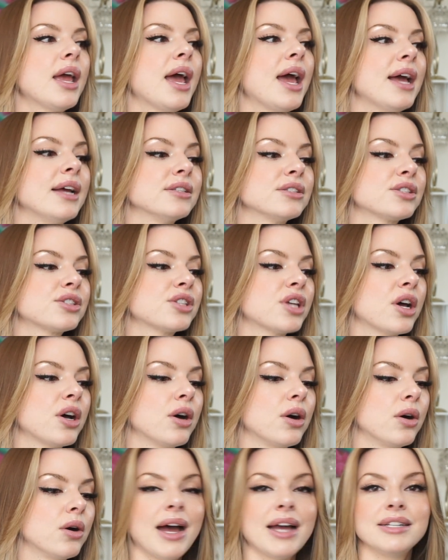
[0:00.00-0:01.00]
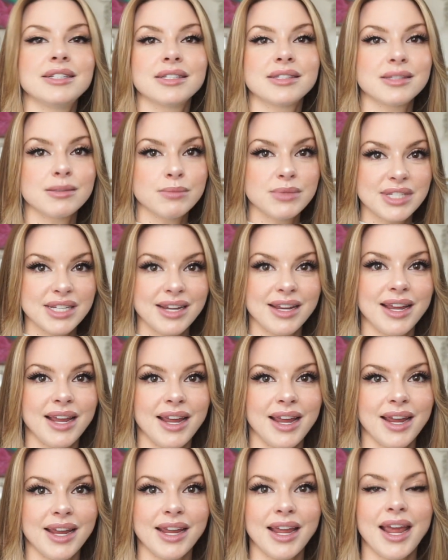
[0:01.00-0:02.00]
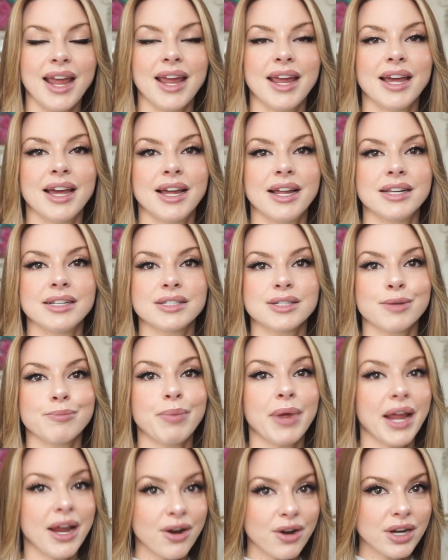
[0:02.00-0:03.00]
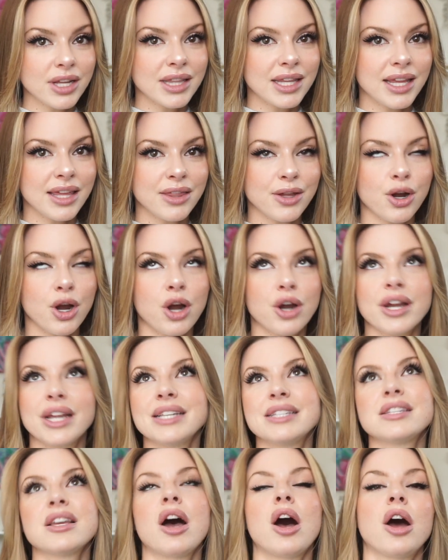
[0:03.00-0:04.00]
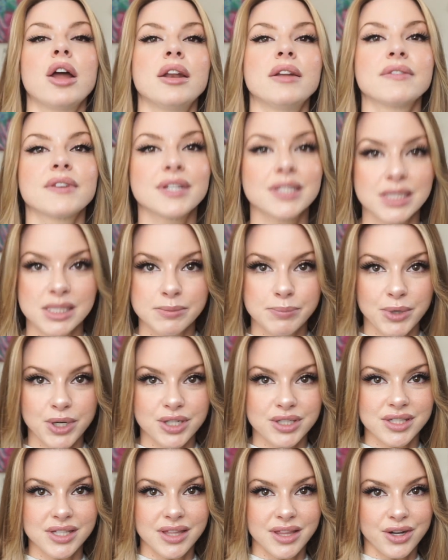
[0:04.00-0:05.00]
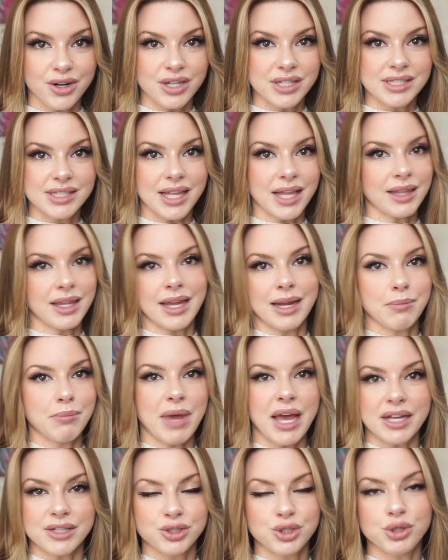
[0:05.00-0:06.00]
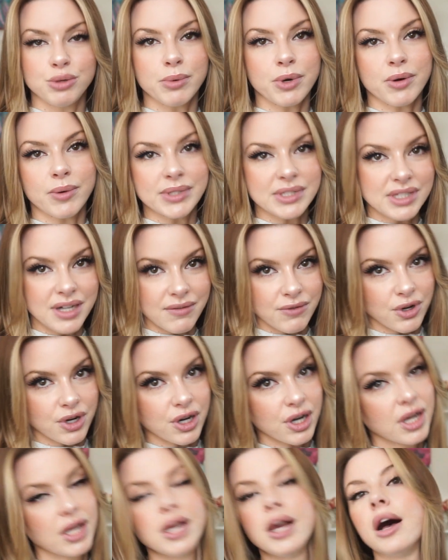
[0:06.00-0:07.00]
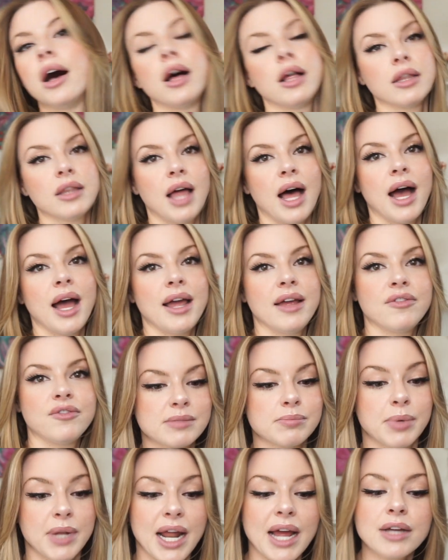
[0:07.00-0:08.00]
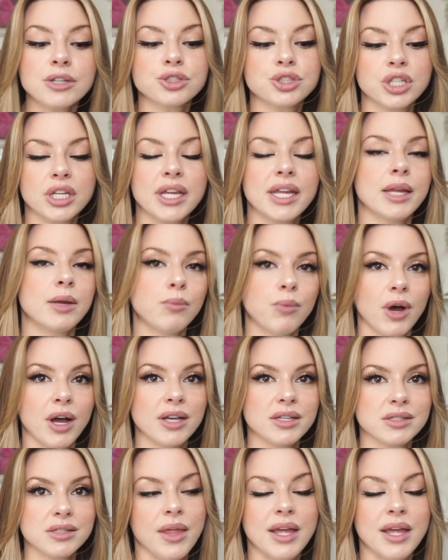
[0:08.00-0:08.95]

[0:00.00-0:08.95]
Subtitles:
And so I did some digging, and apparently there are a ton of conspiracy theories that like Max Huber was never alive. But actually he was.